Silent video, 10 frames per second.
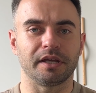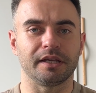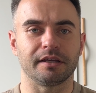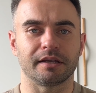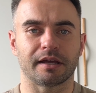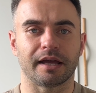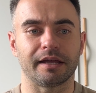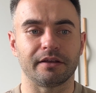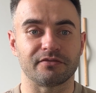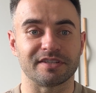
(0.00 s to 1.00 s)
being
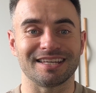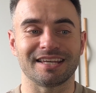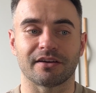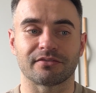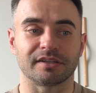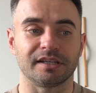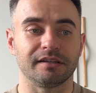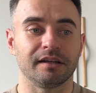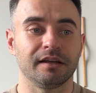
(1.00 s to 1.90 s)
a physique athlete,